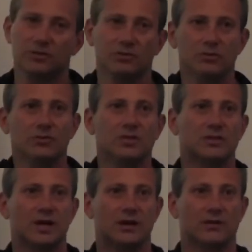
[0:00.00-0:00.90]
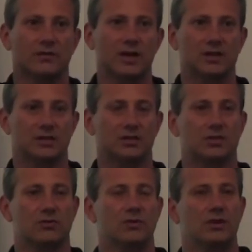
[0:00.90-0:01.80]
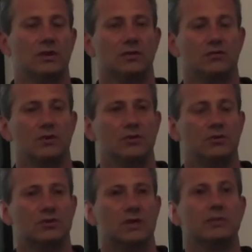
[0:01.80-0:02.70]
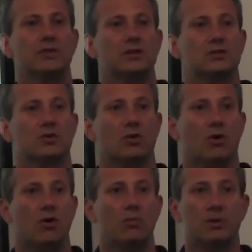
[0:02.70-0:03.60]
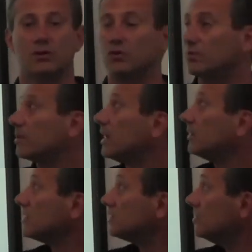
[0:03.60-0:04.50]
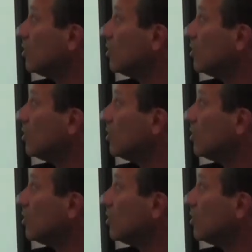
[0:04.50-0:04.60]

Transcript: to do this kind of ranging, so we do something that's called open loop. How does the